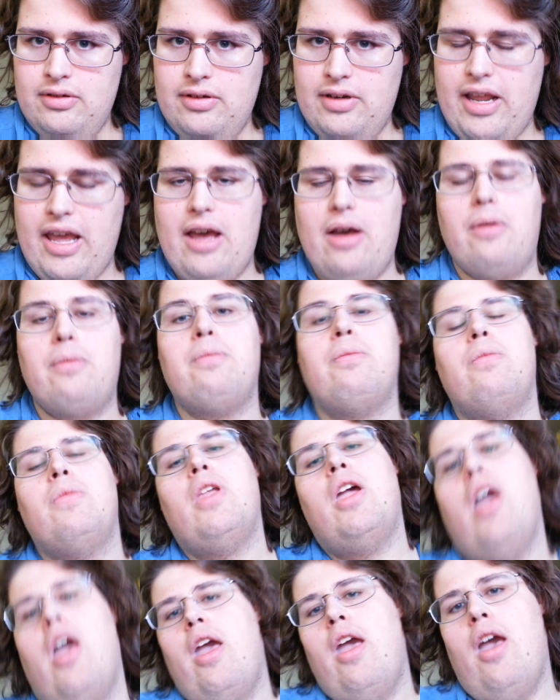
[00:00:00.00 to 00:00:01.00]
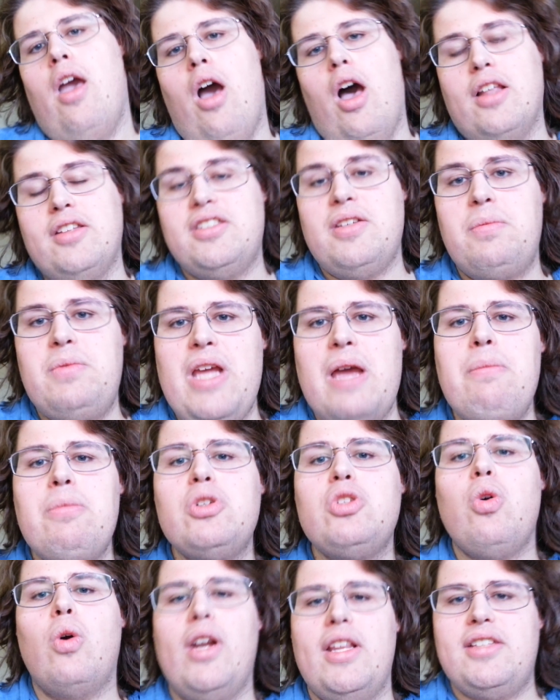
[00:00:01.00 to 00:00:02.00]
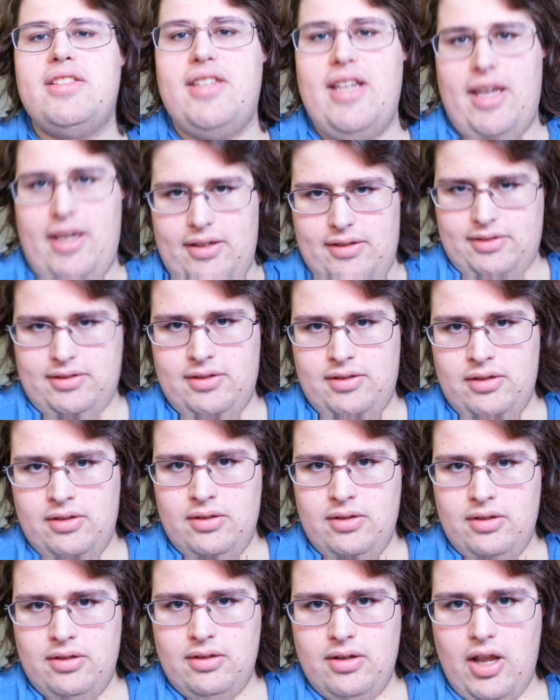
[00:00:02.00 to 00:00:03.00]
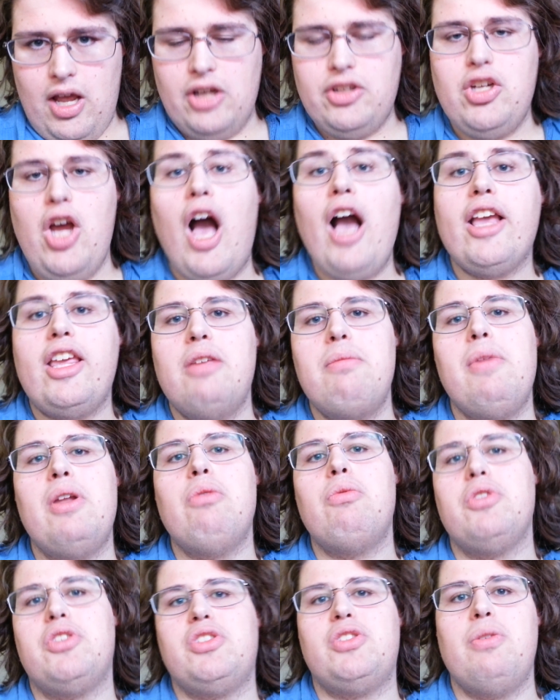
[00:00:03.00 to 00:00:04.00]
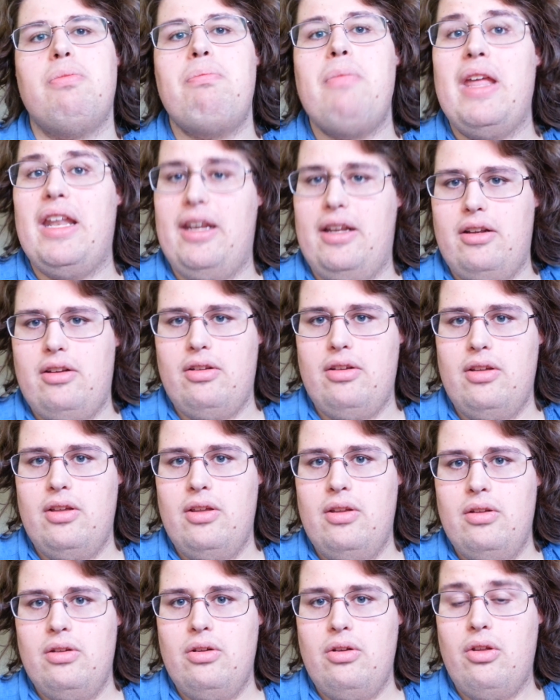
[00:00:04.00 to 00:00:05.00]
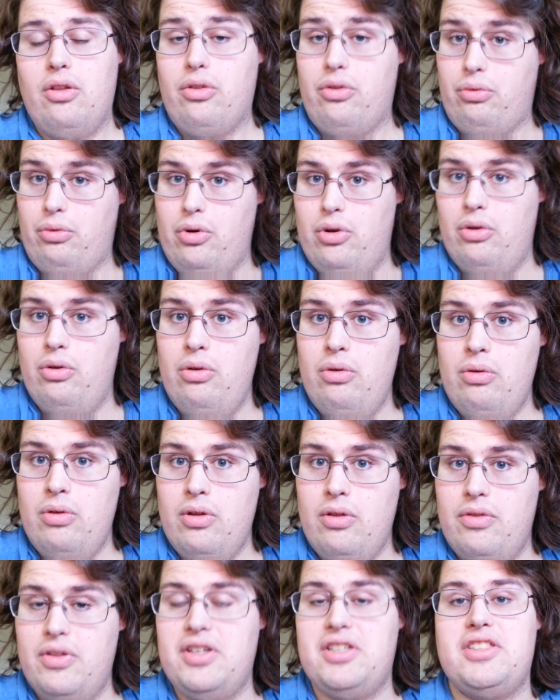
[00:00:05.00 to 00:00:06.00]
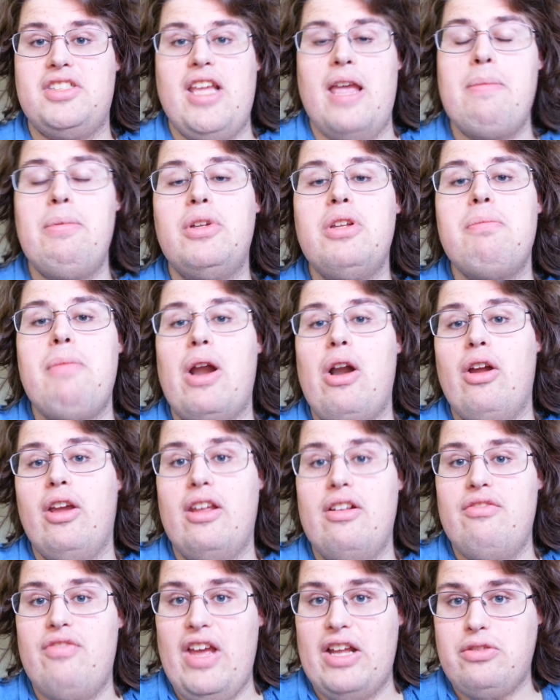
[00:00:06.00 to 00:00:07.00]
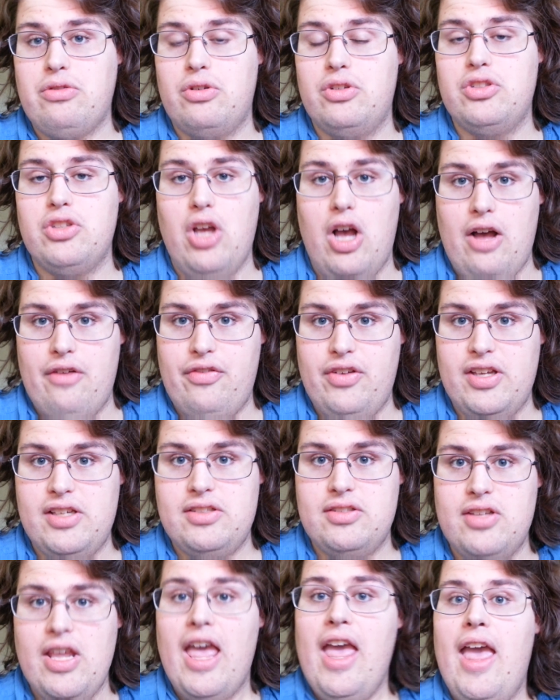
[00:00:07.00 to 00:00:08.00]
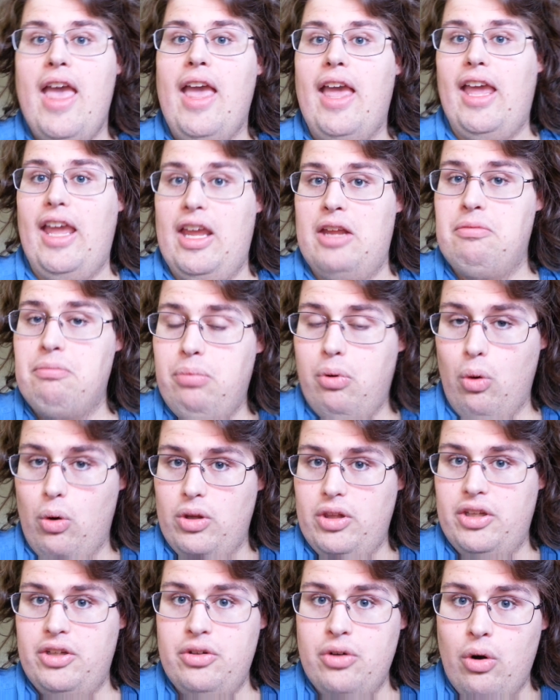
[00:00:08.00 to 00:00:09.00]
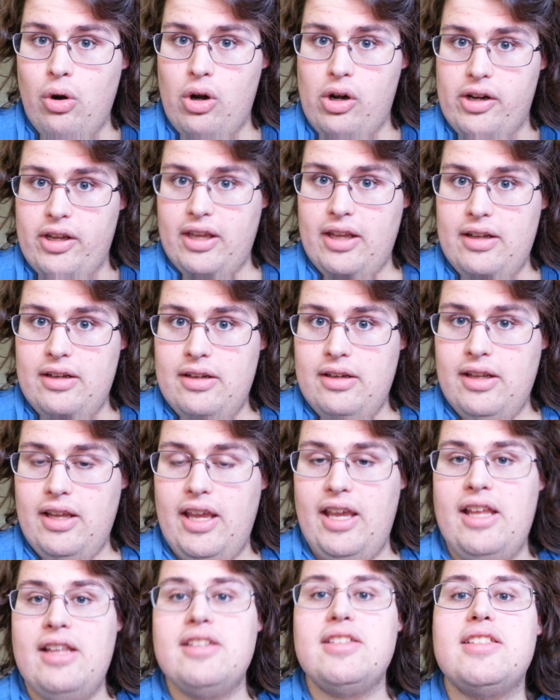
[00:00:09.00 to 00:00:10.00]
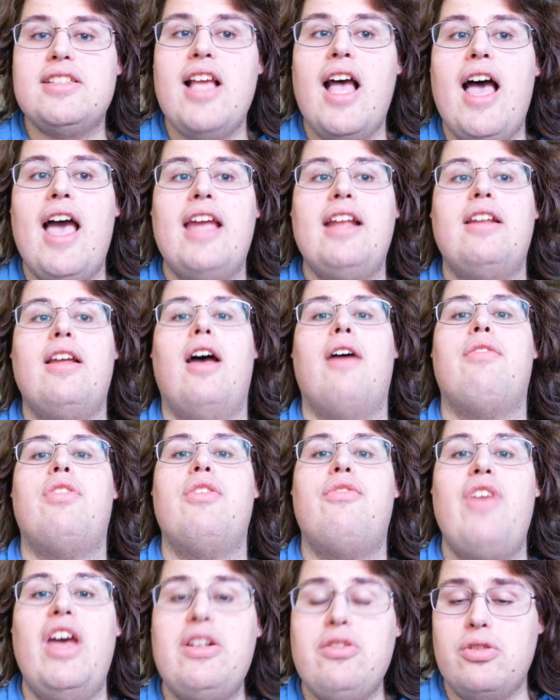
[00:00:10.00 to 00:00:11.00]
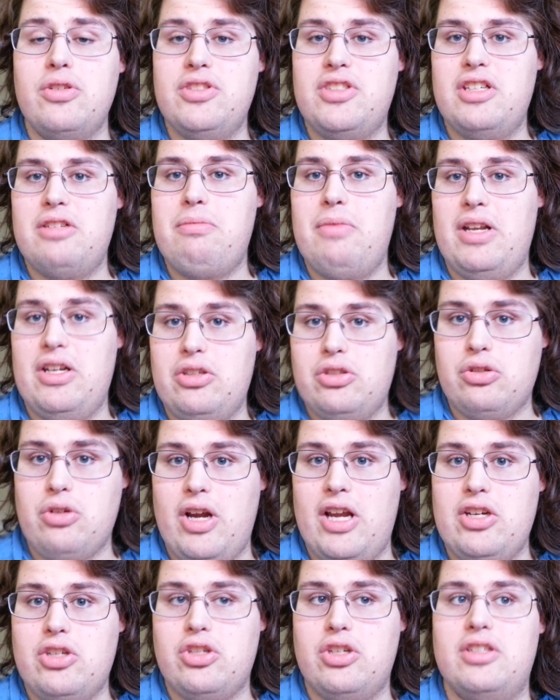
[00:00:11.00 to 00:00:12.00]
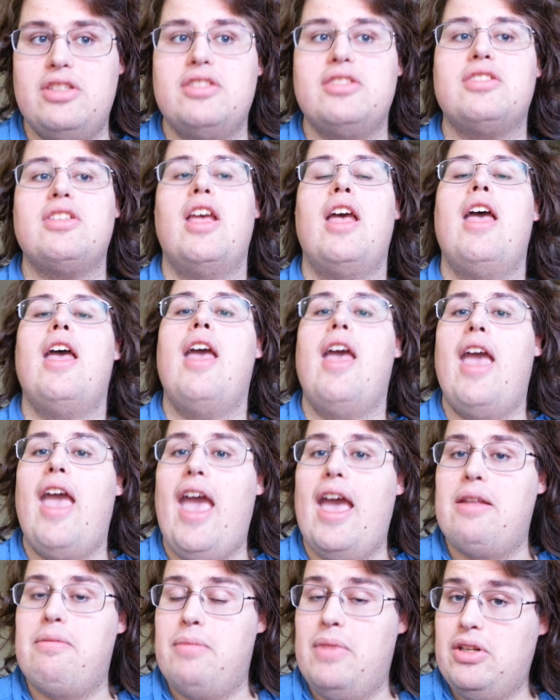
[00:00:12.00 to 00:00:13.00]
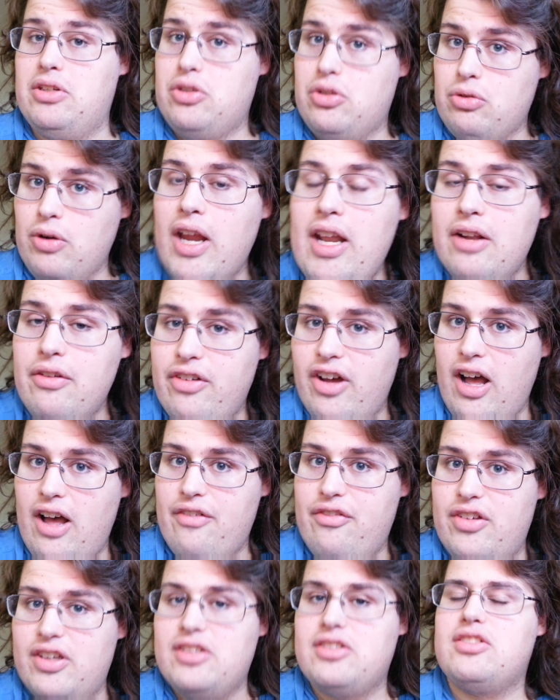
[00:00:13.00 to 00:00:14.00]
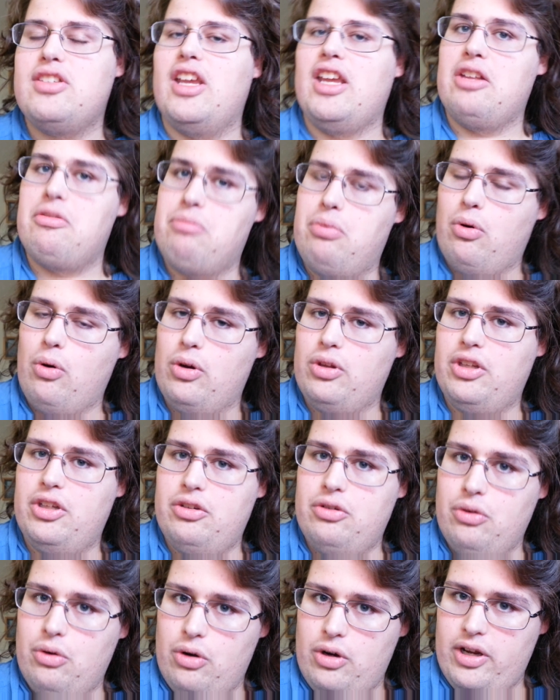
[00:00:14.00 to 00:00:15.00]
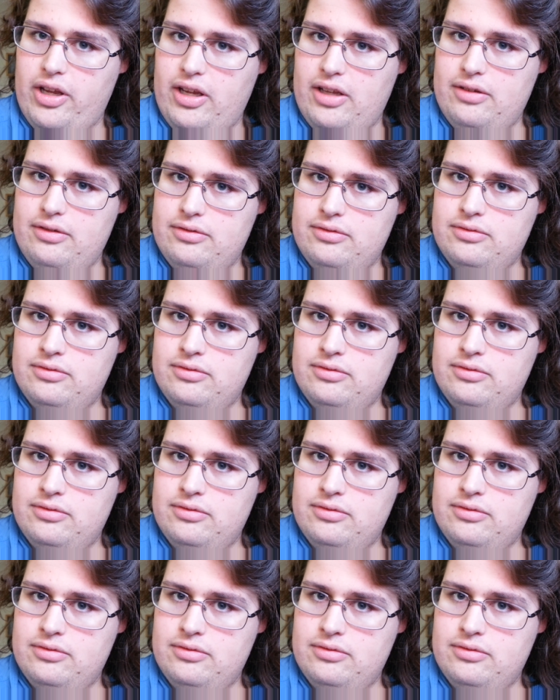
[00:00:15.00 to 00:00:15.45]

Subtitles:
Now, on September 26th, a document was submitted through the Disabled American Veterans Office in Portland, Oregon, inside of the Veterans Administration's administrative office in Portland, Oregon,